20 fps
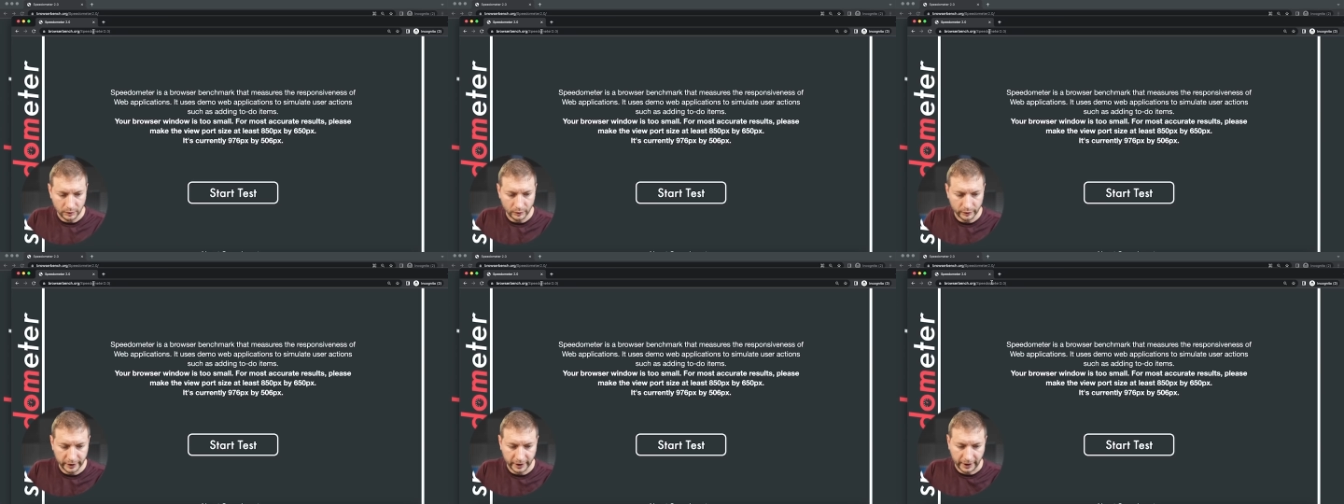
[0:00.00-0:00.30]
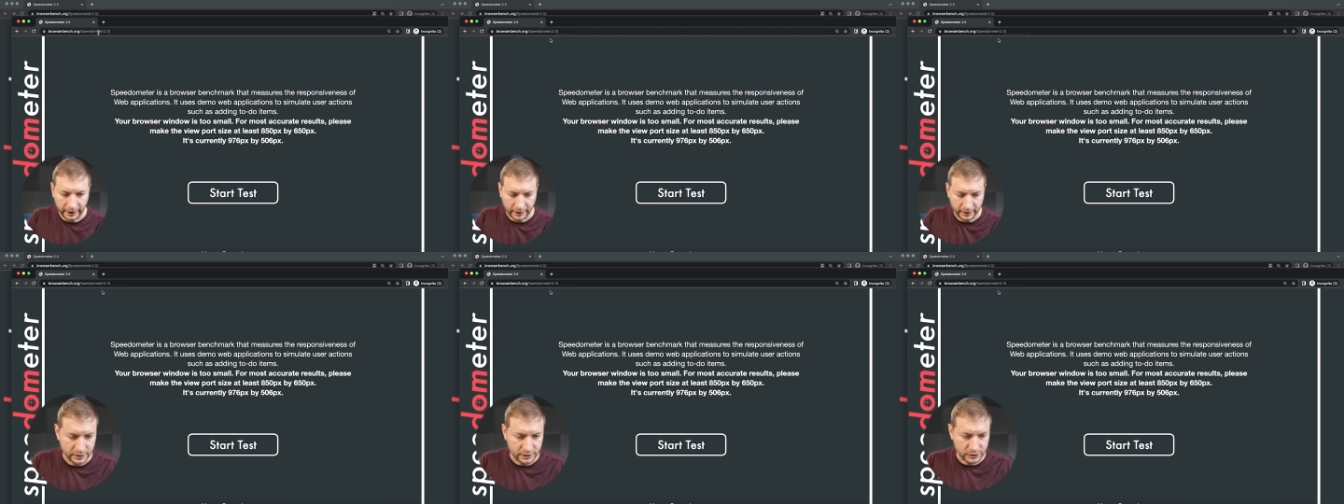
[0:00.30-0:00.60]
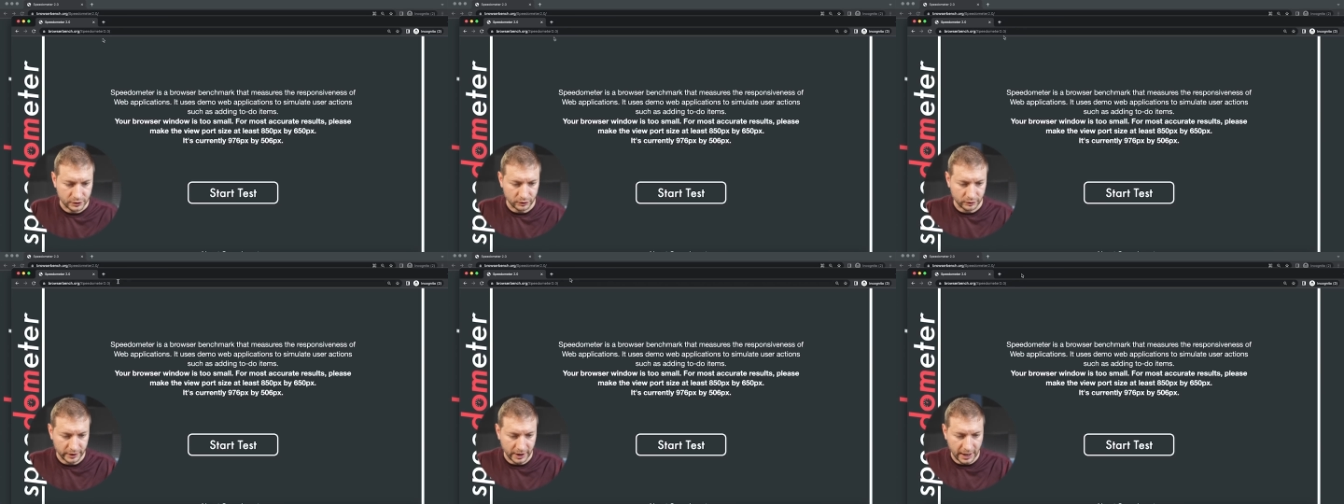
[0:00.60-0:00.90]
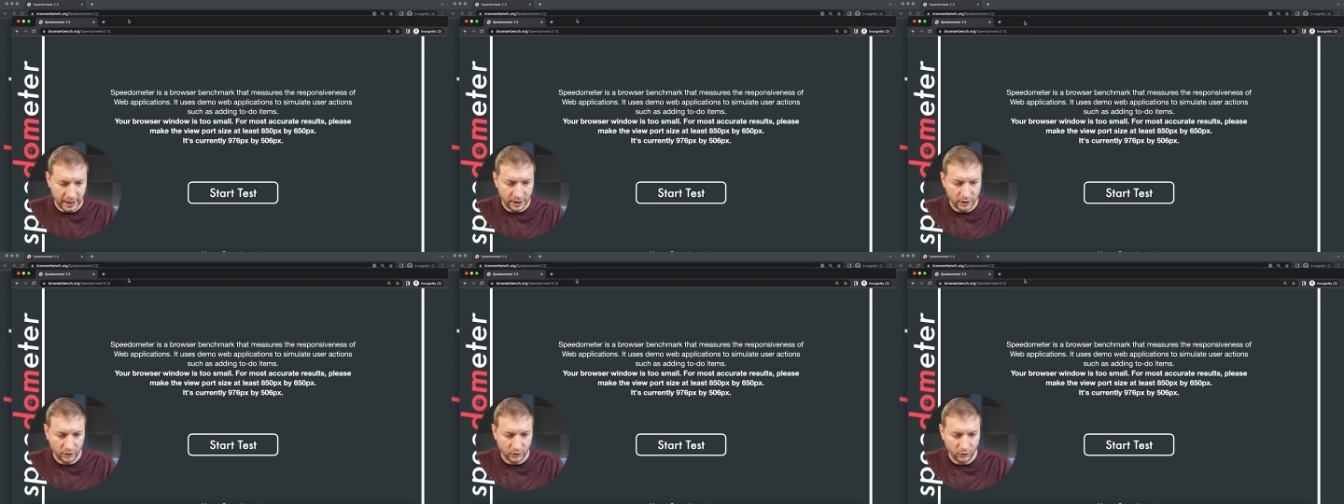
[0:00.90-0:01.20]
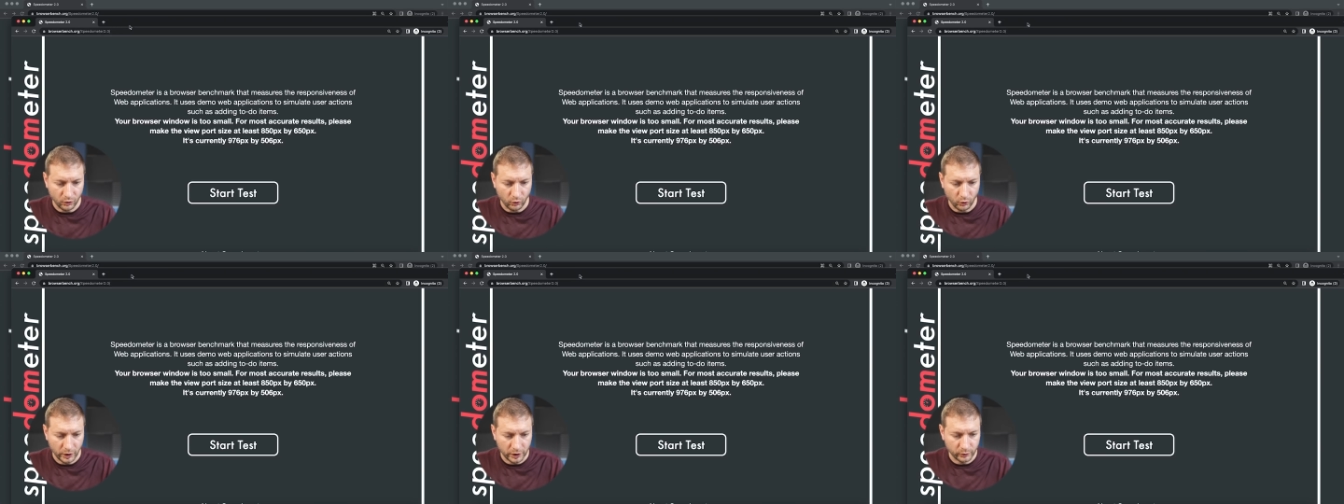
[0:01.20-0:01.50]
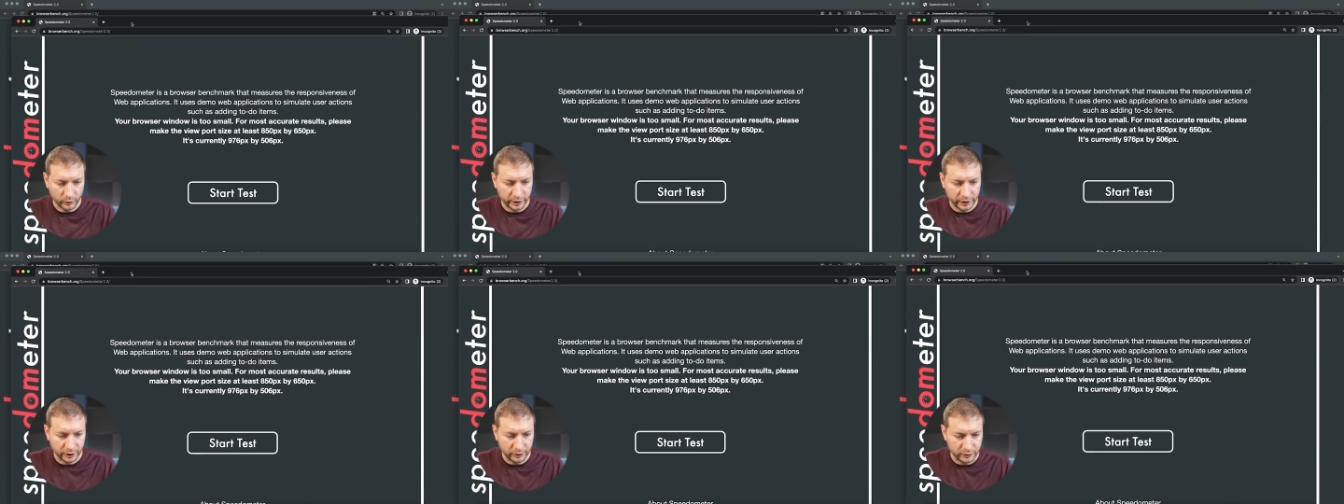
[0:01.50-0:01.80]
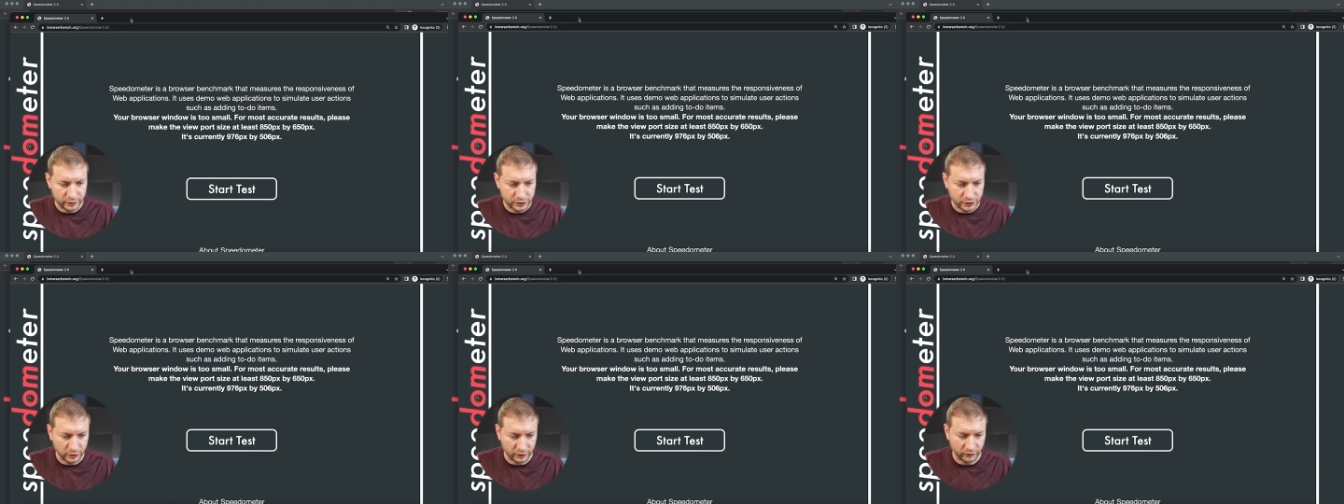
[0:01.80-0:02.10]
Okay, so now one window
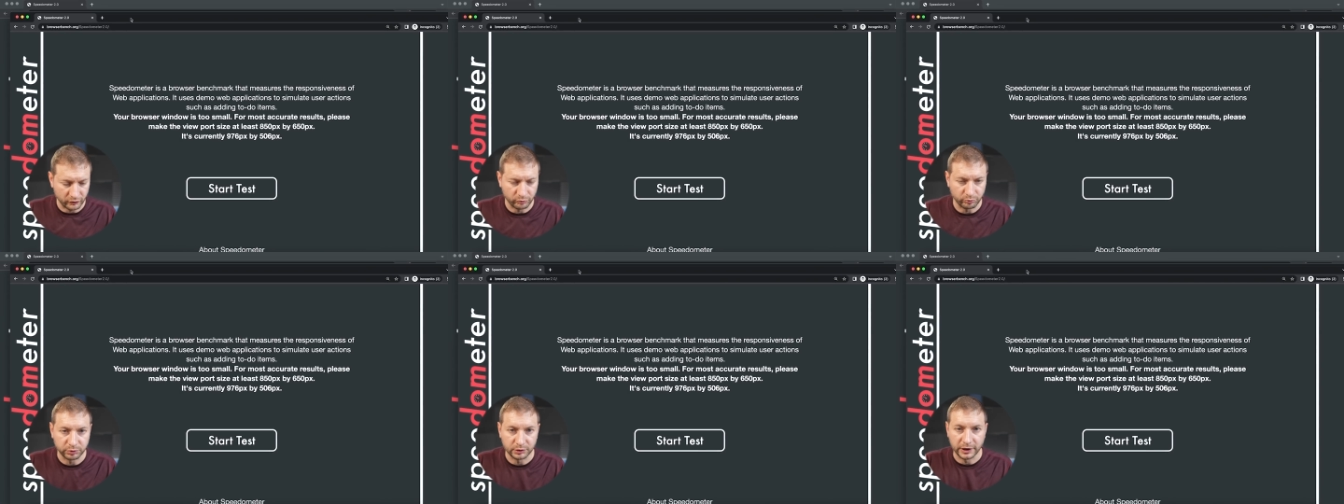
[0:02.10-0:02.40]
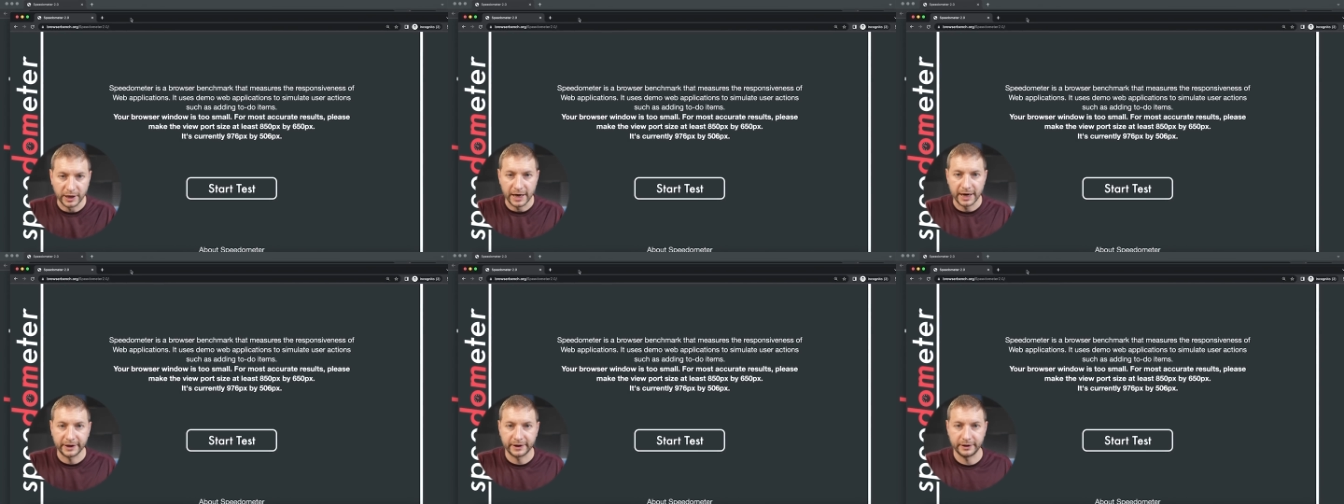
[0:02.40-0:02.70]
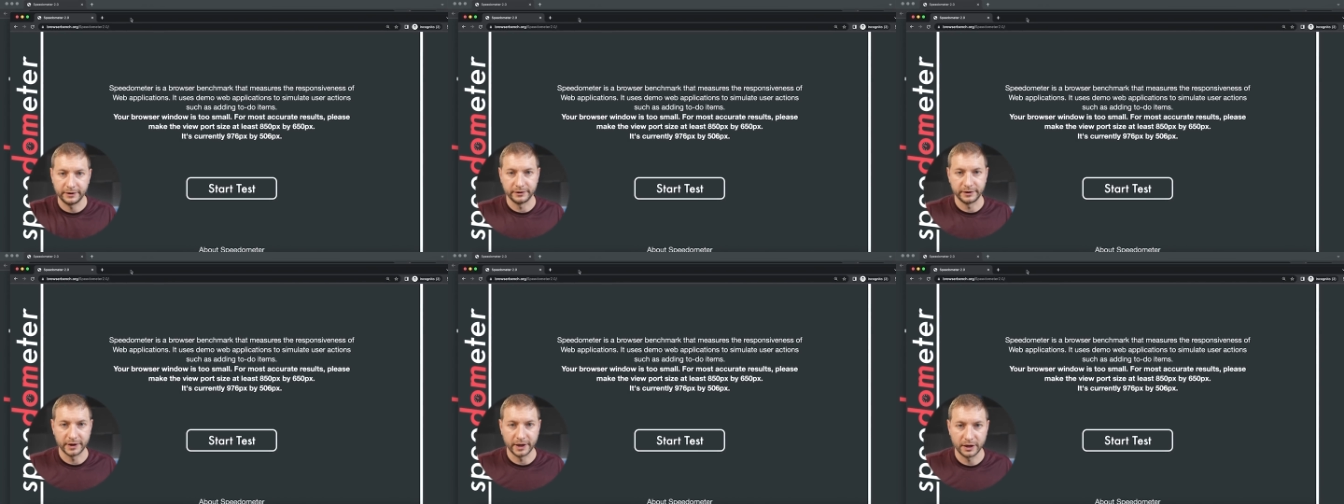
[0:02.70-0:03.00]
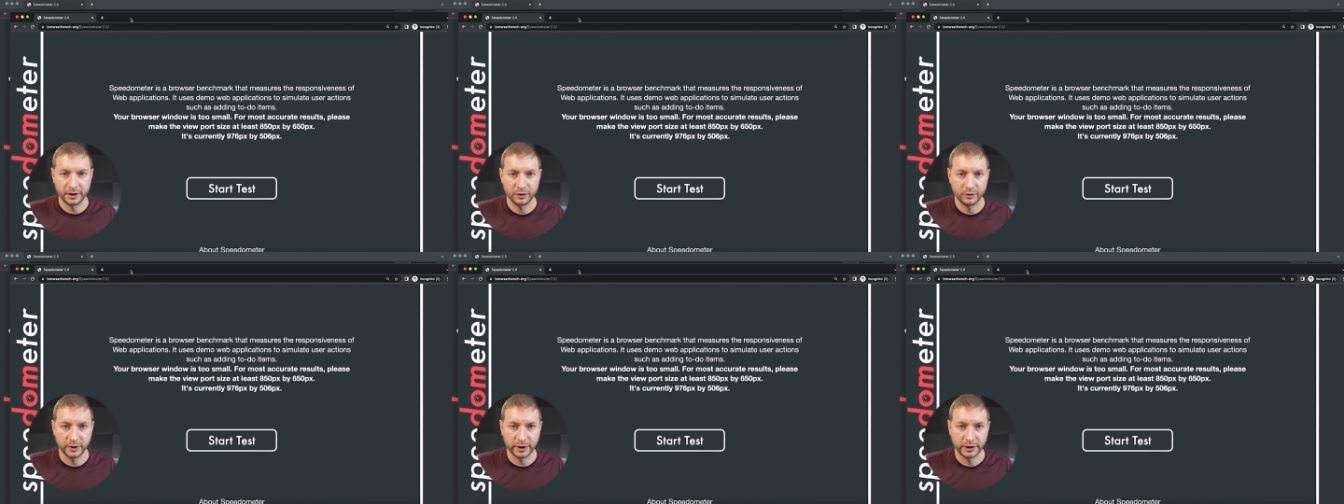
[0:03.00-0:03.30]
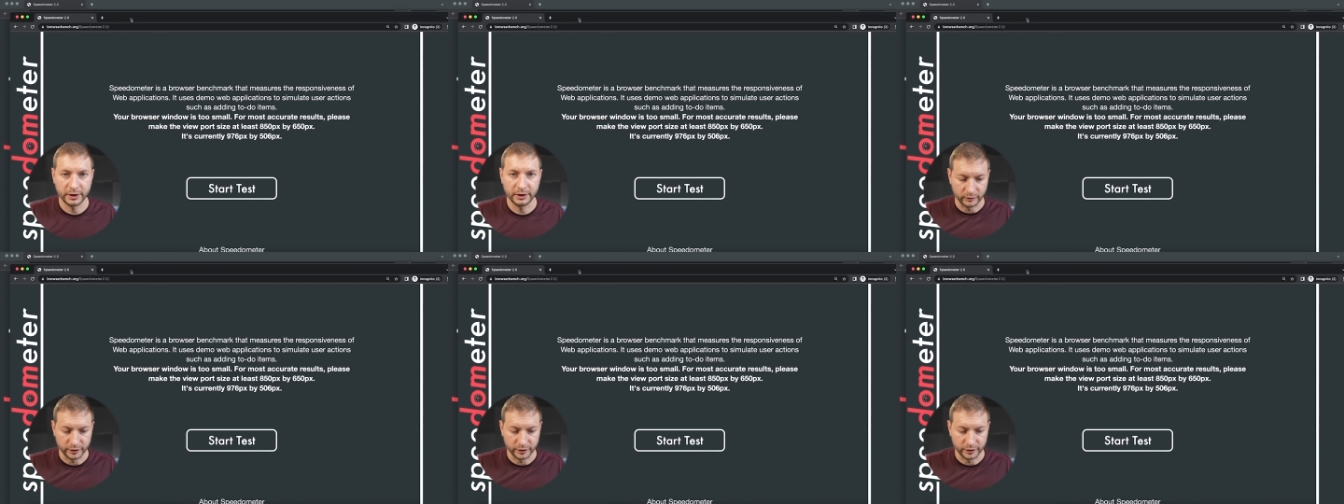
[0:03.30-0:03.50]
is sort of blocking the other one,